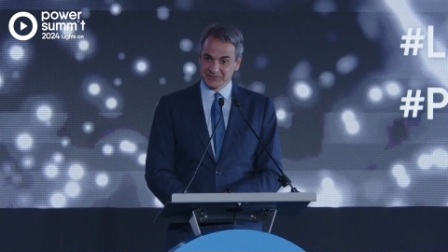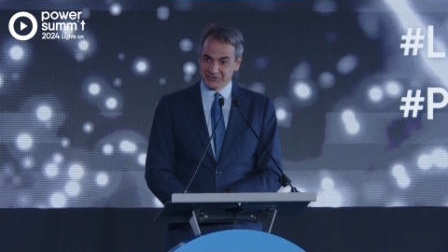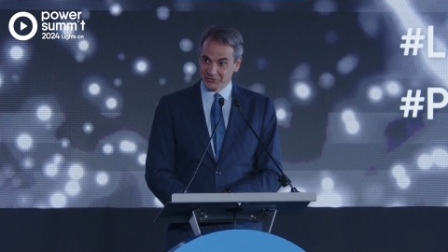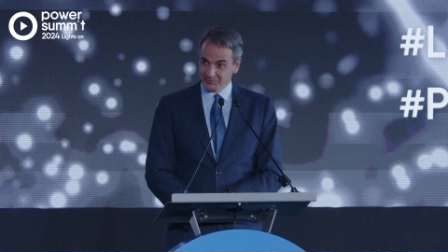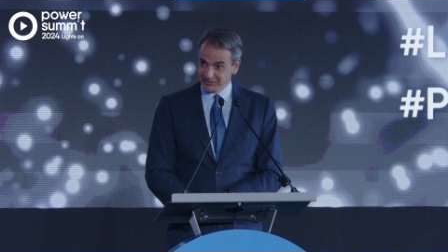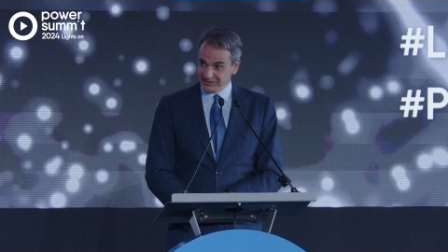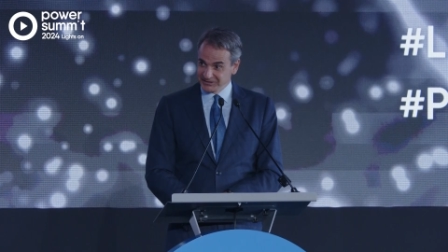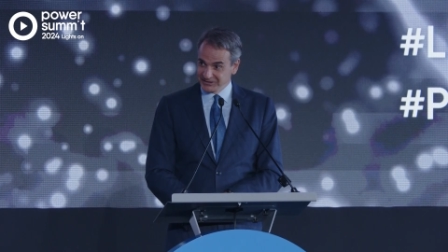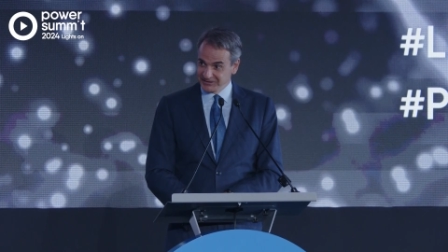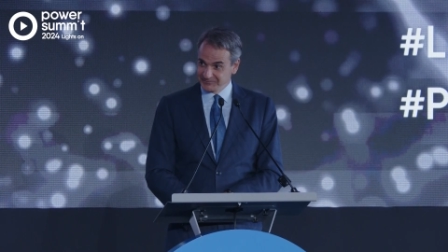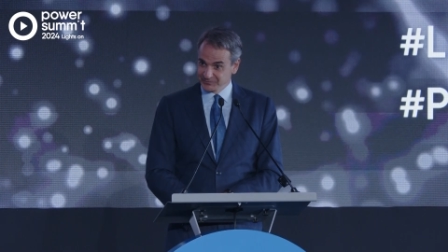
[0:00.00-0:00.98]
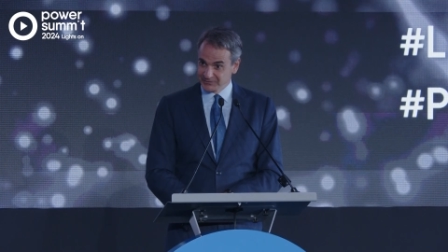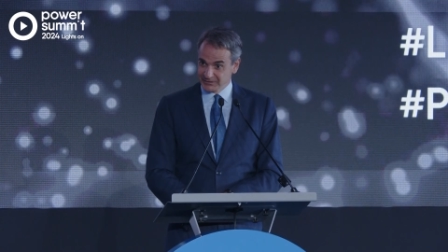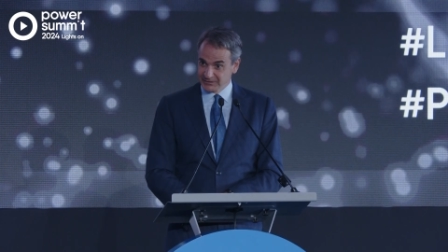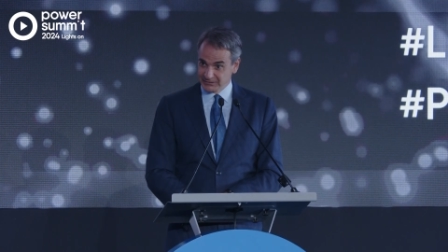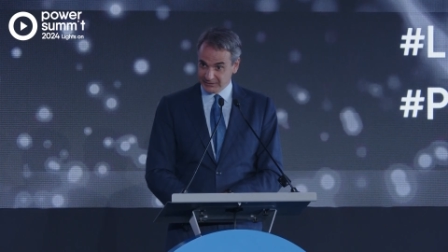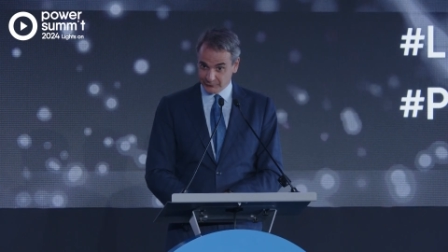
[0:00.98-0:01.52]
completely
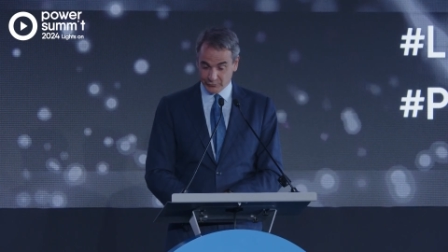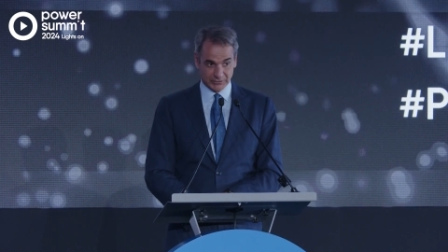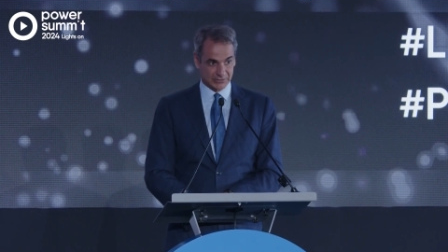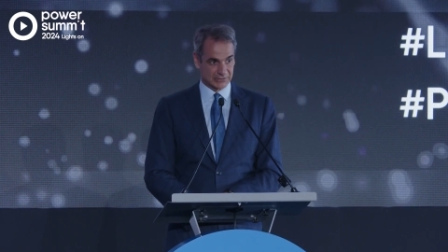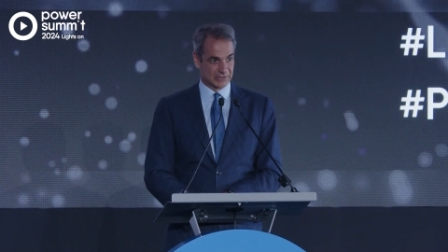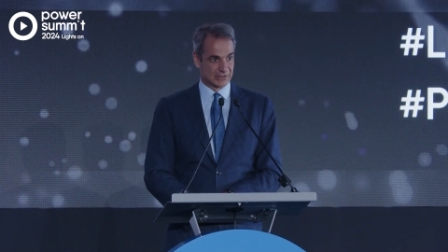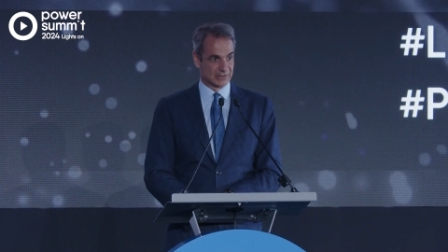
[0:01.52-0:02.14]
different.